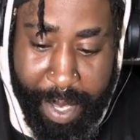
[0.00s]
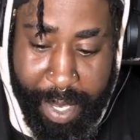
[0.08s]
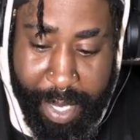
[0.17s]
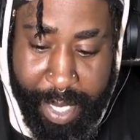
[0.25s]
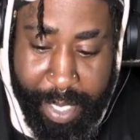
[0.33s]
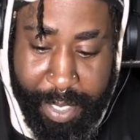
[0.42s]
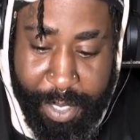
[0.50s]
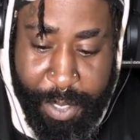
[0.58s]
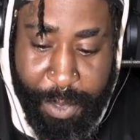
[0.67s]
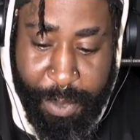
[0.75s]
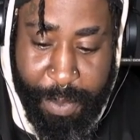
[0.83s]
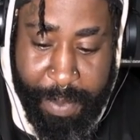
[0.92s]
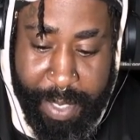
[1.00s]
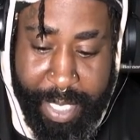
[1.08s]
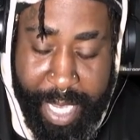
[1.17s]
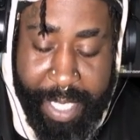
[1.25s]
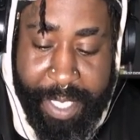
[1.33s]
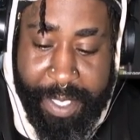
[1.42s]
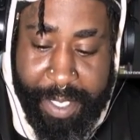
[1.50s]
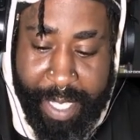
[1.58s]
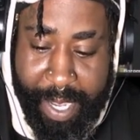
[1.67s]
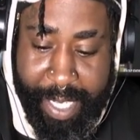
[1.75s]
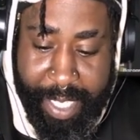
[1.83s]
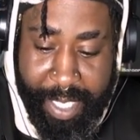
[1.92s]
Doom Sentinel.
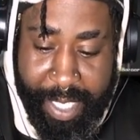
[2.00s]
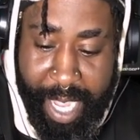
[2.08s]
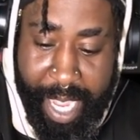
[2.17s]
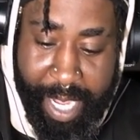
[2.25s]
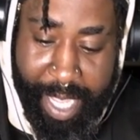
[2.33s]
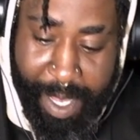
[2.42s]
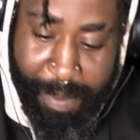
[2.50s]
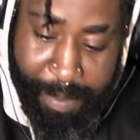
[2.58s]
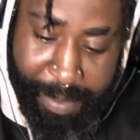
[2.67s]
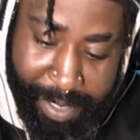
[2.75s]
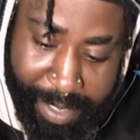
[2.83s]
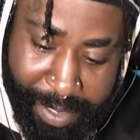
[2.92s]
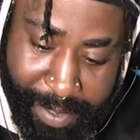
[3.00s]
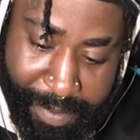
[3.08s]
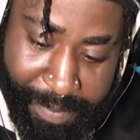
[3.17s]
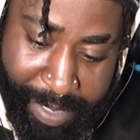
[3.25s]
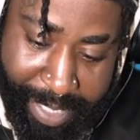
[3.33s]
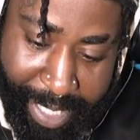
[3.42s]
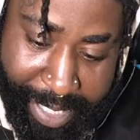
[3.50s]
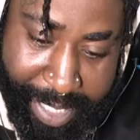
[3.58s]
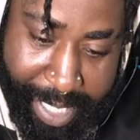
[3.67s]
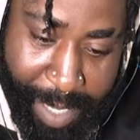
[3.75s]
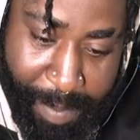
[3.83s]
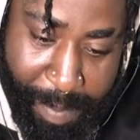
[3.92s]
Now, I just got him, so I've been
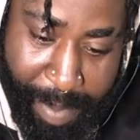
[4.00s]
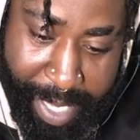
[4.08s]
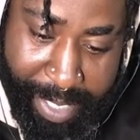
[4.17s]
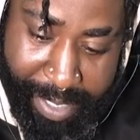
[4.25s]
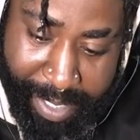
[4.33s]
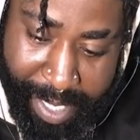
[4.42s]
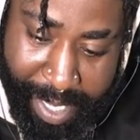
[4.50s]
testing him a bit.